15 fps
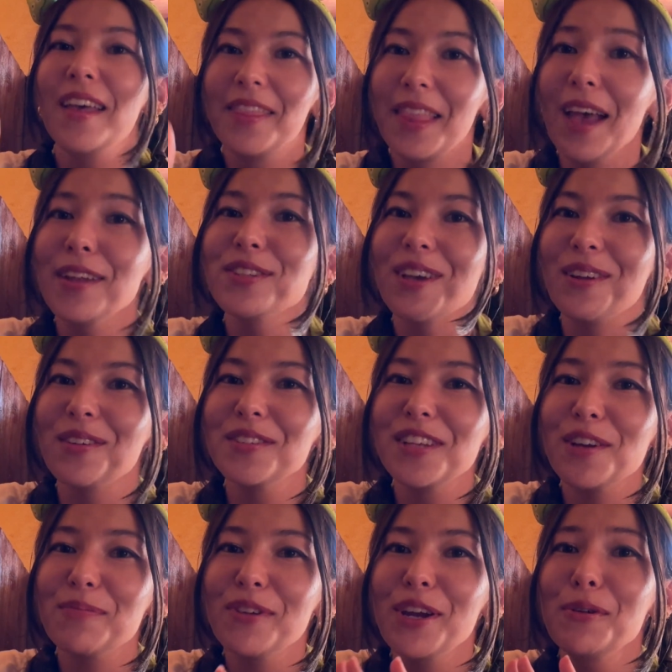That Donald
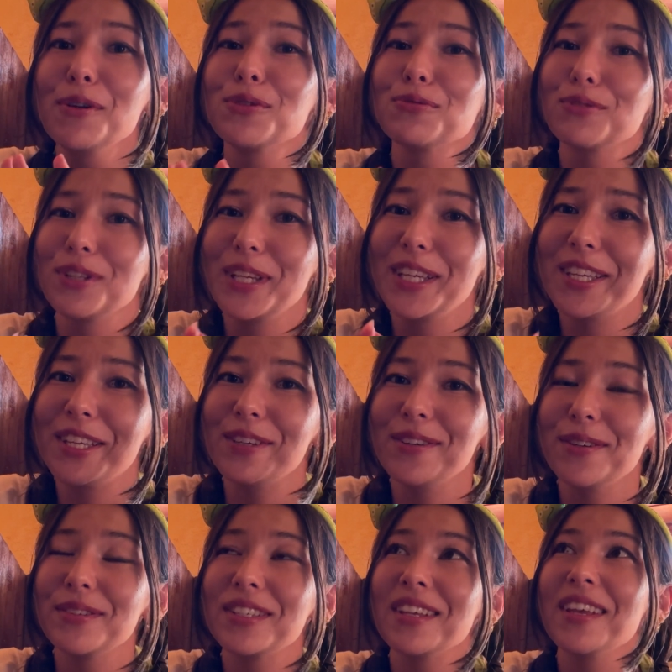Duck parade was really
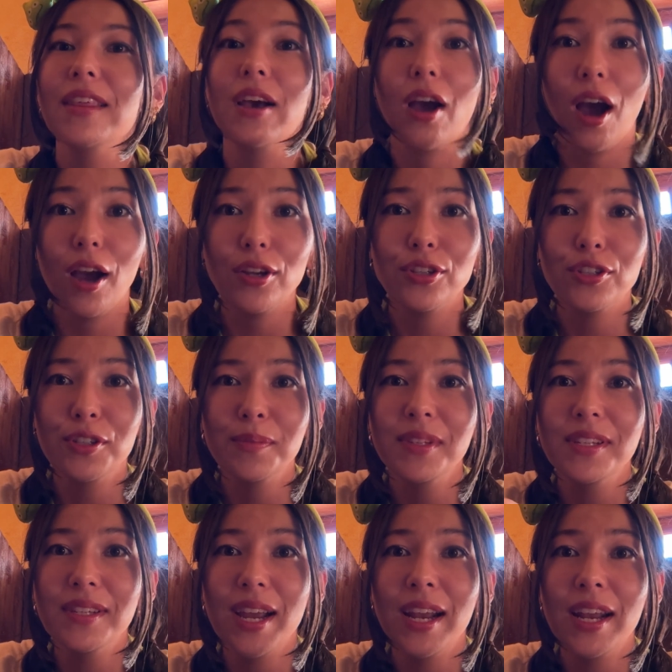cute. The costume
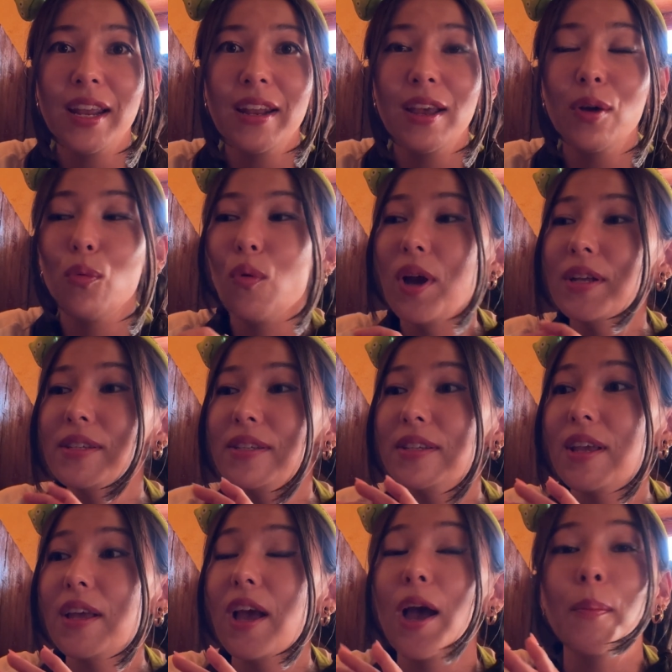design in it was
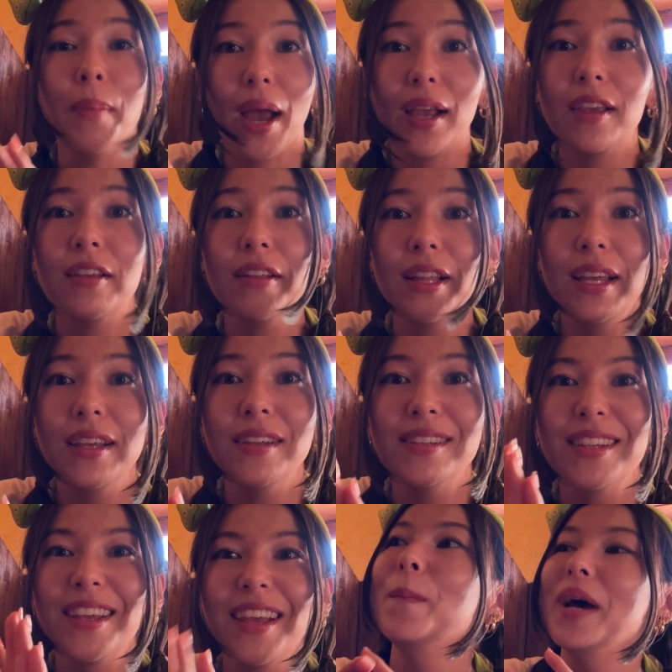
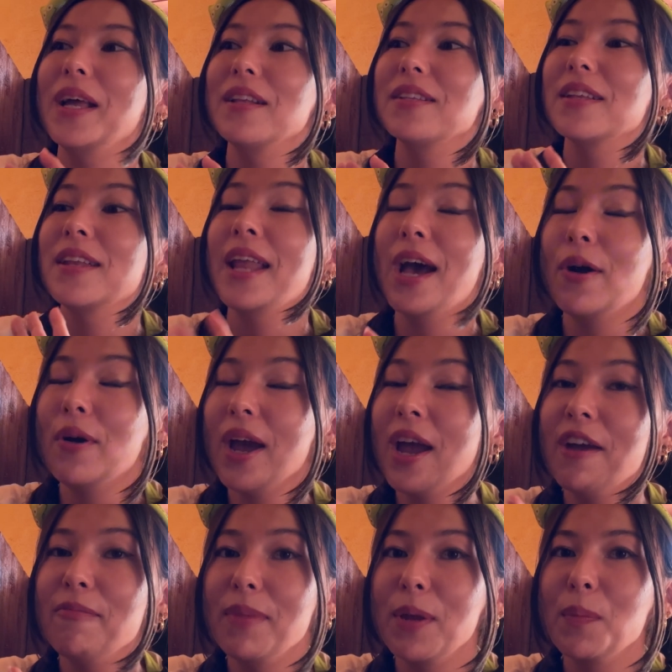immaculate, but now I
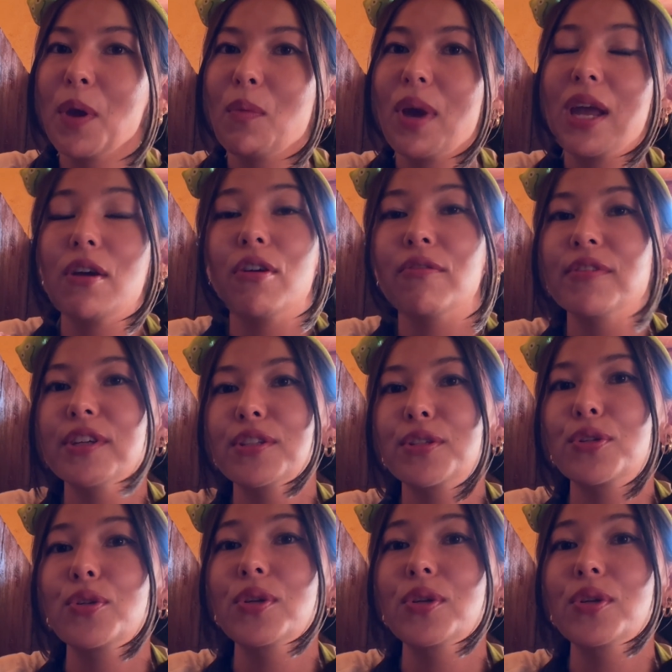have made my way over to